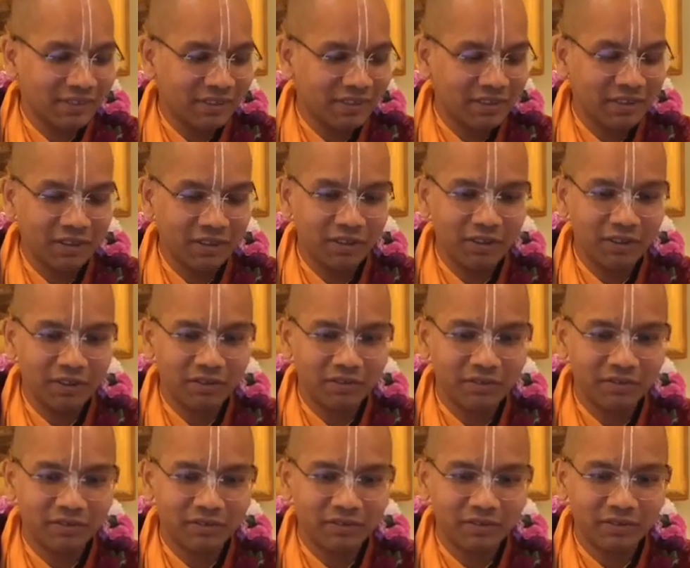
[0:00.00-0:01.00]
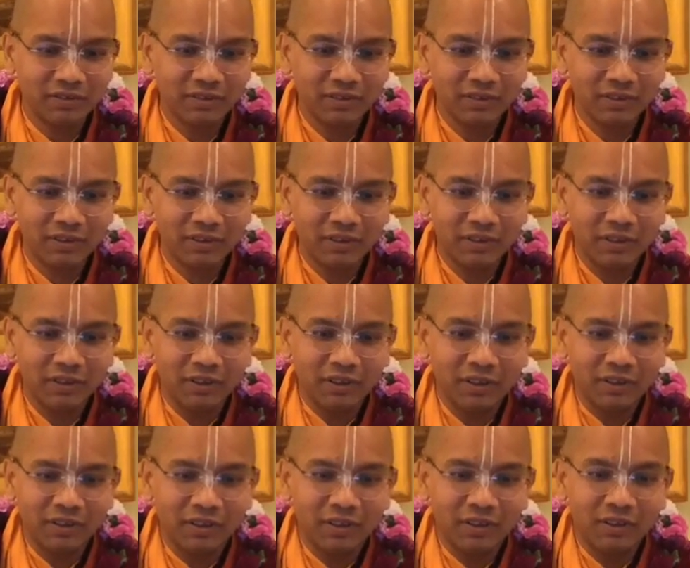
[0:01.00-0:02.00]
Third,
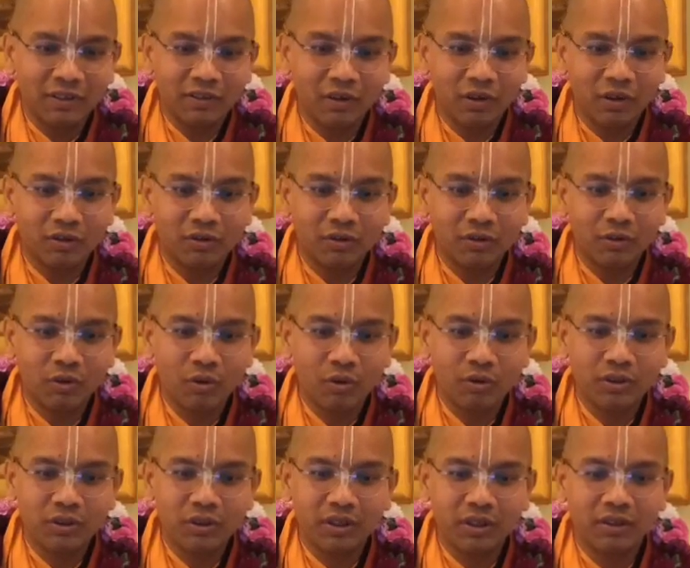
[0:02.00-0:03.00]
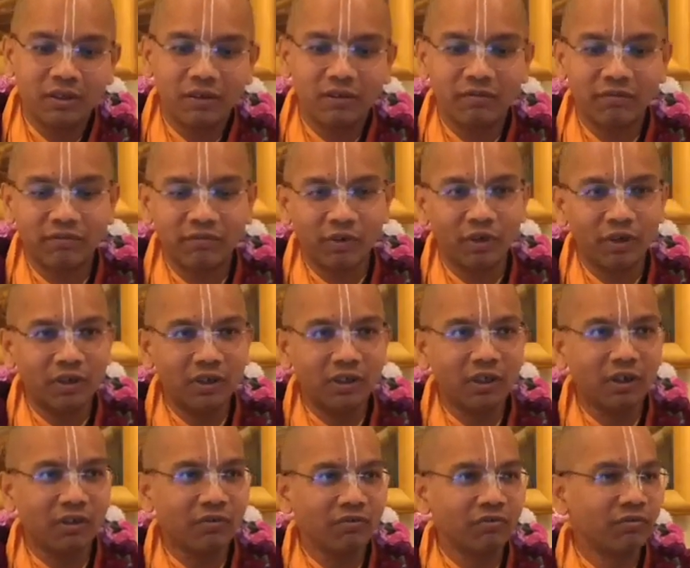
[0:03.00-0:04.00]
not to go to the world
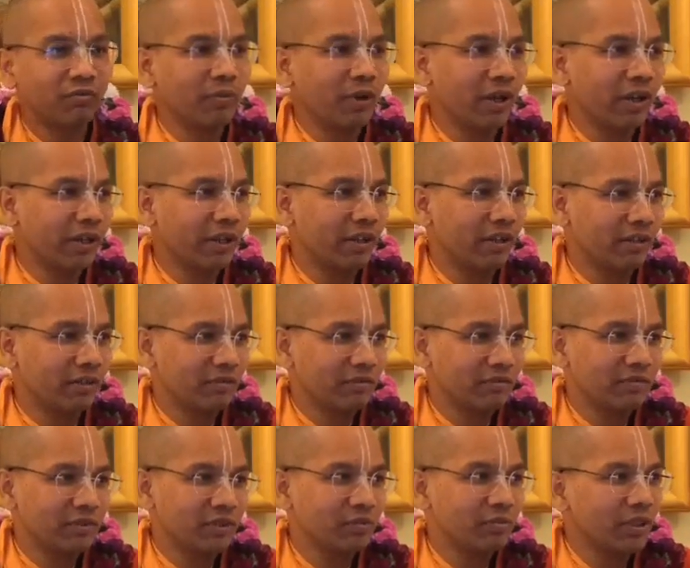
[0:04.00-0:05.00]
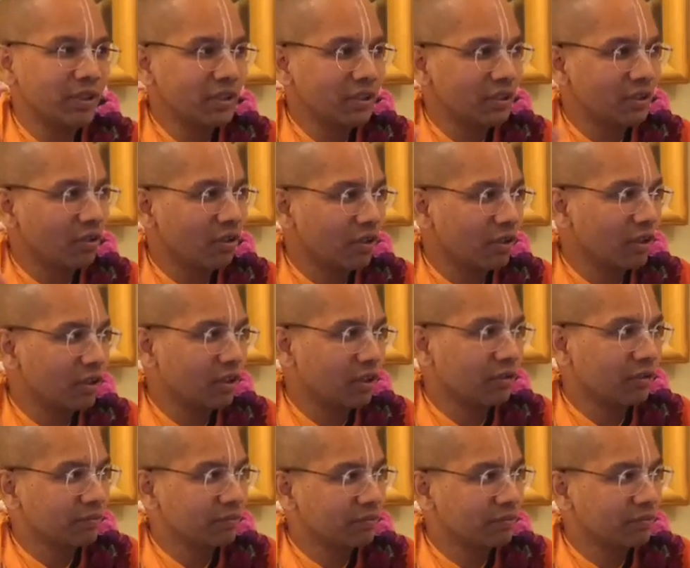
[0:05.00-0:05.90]
of Maya, which means Kolkata.